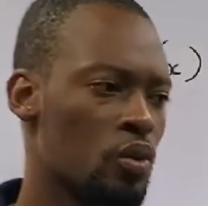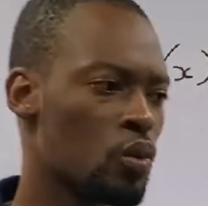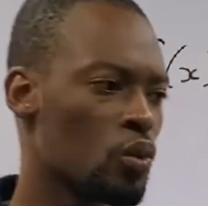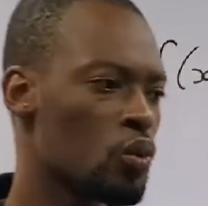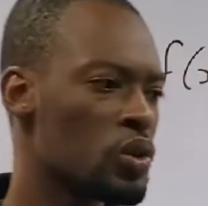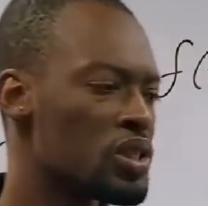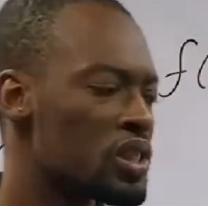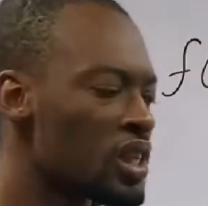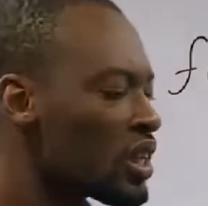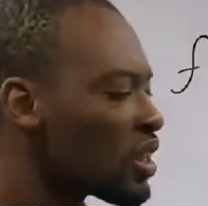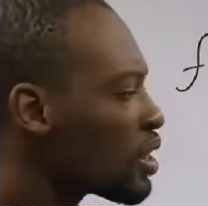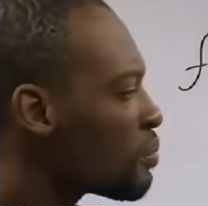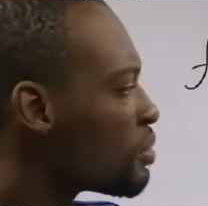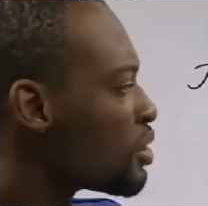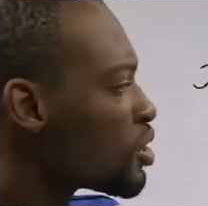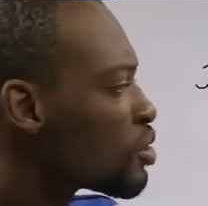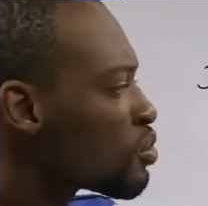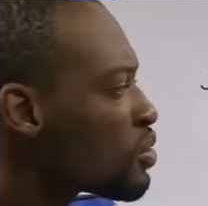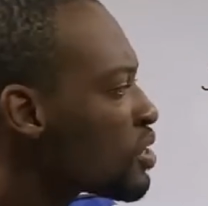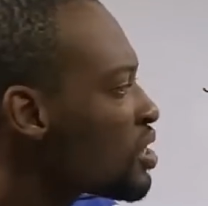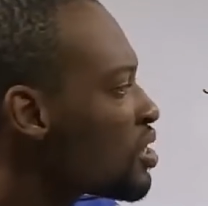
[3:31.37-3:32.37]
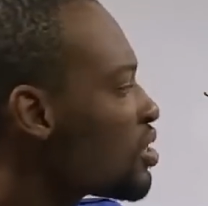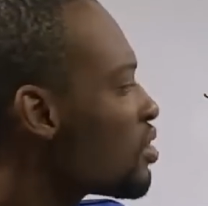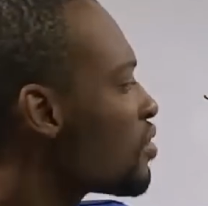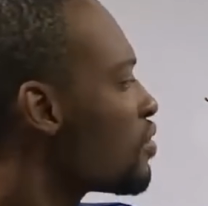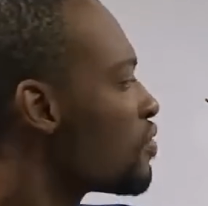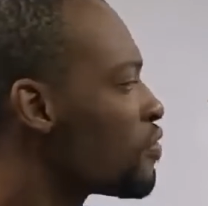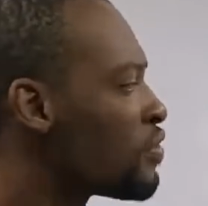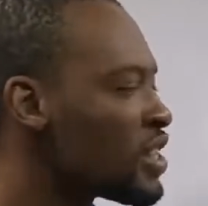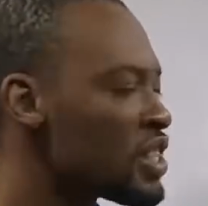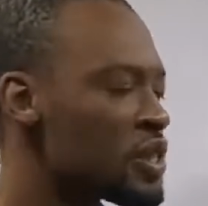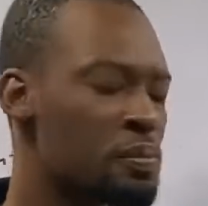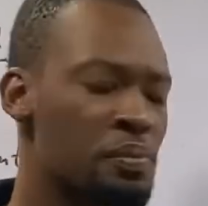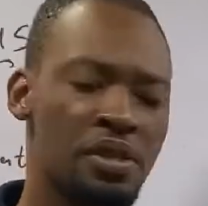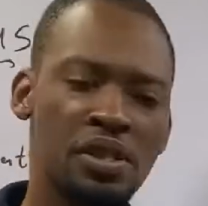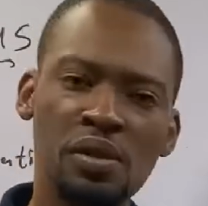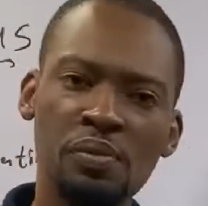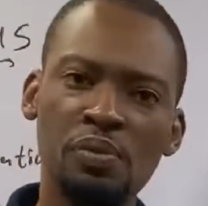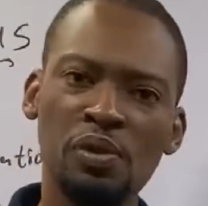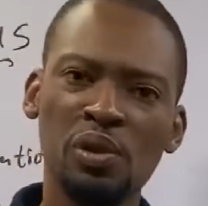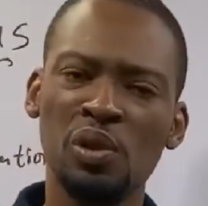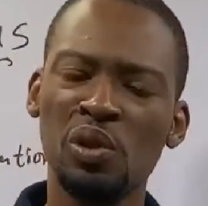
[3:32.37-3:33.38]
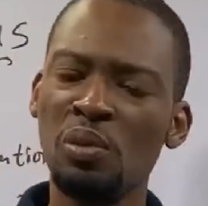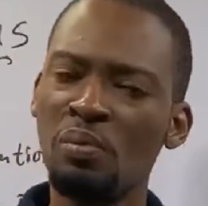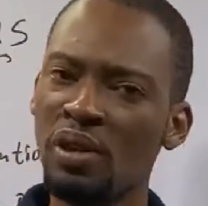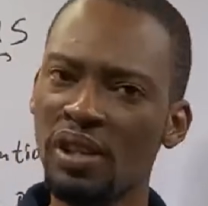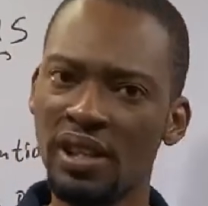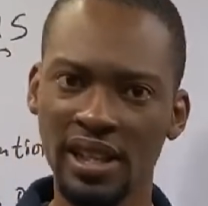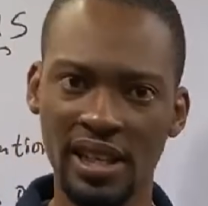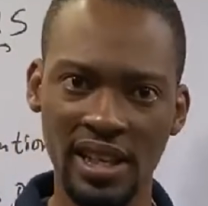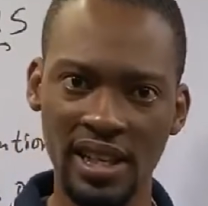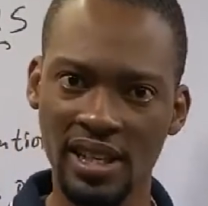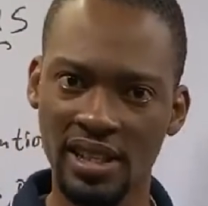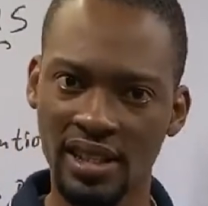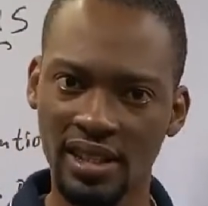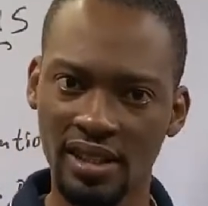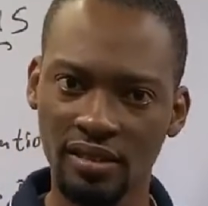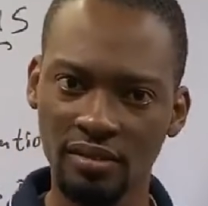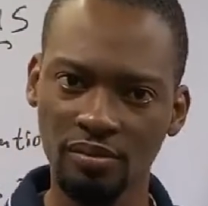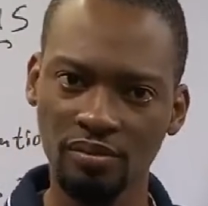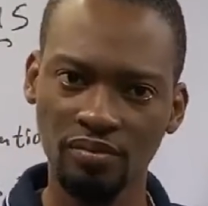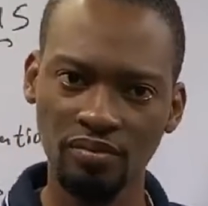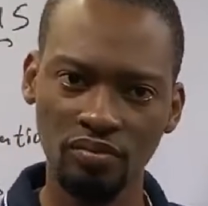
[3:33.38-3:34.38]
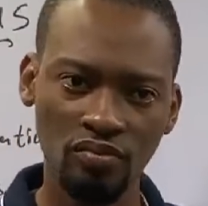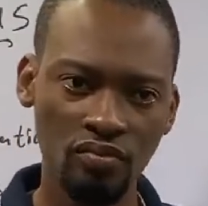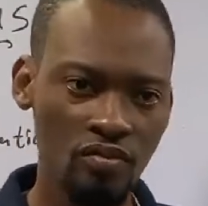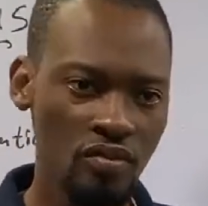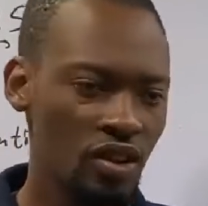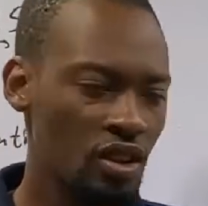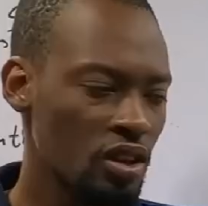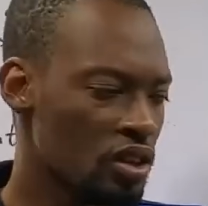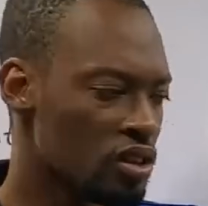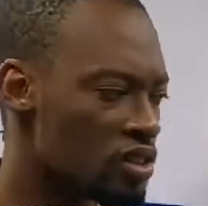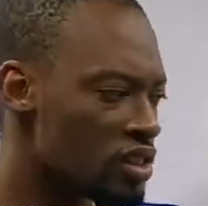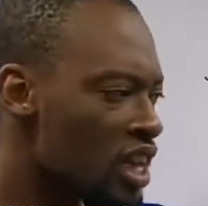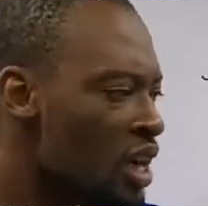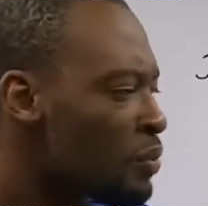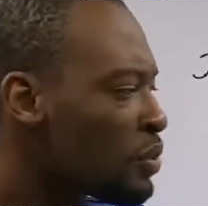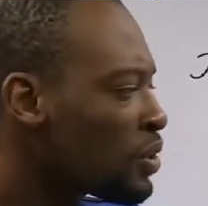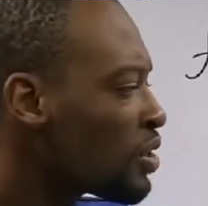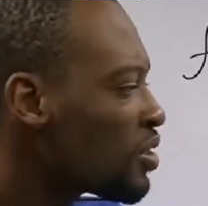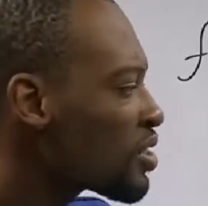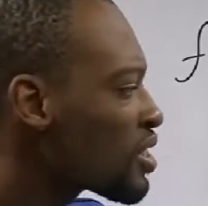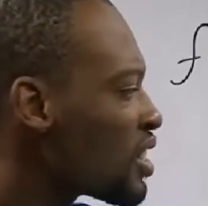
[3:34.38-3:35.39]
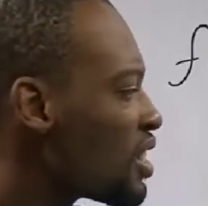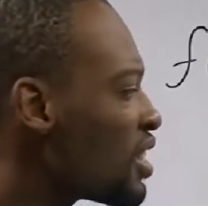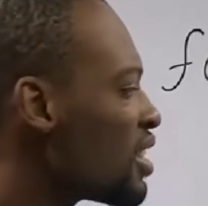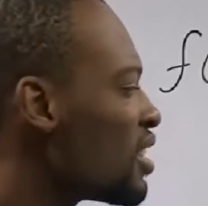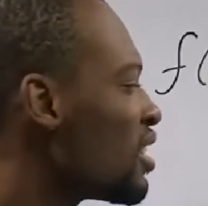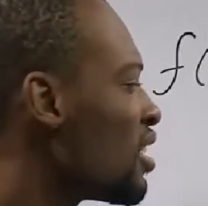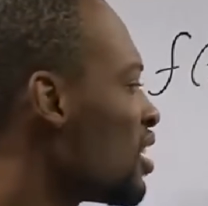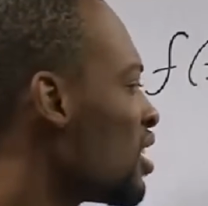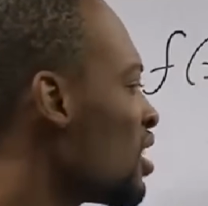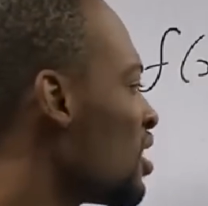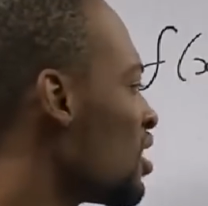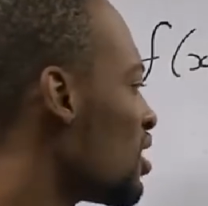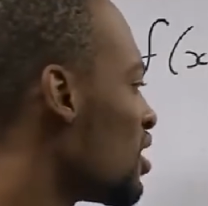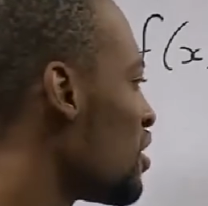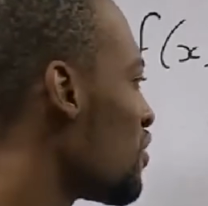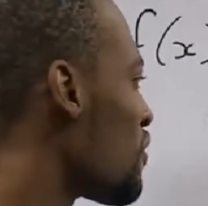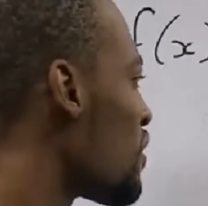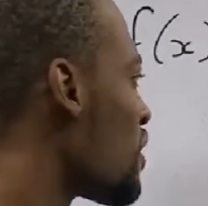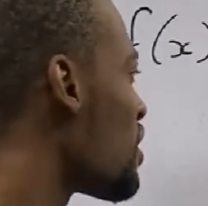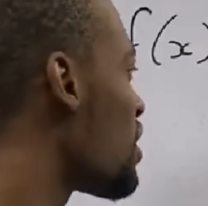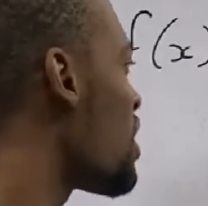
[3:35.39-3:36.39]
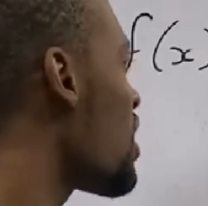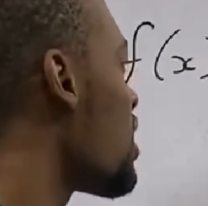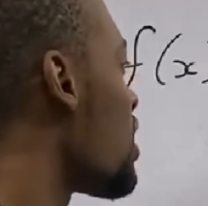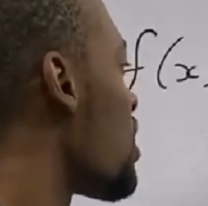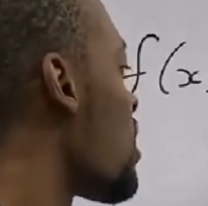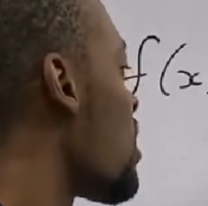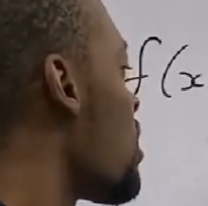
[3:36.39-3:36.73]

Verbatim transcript: We shall not be doing first principle. Nobody cares. JAMB will not say differentiate